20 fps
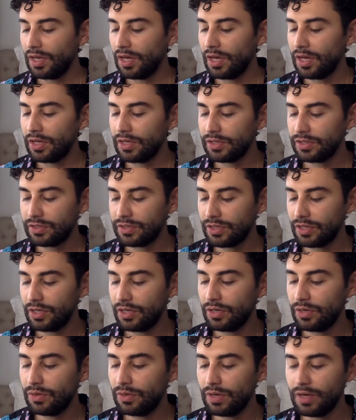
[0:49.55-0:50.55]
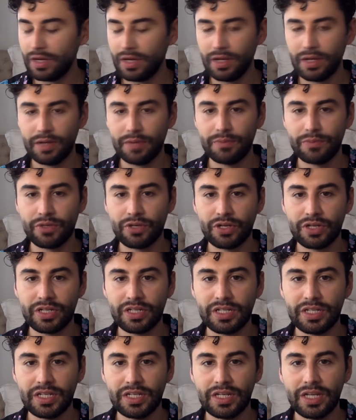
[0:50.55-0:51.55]
Also, you're gonna
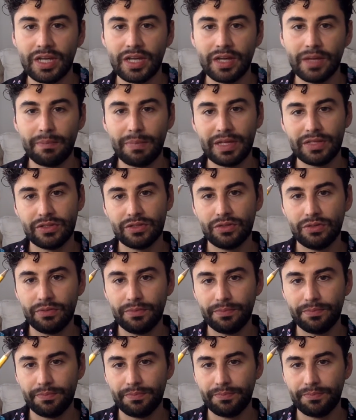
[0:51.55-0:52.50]
need a pencil,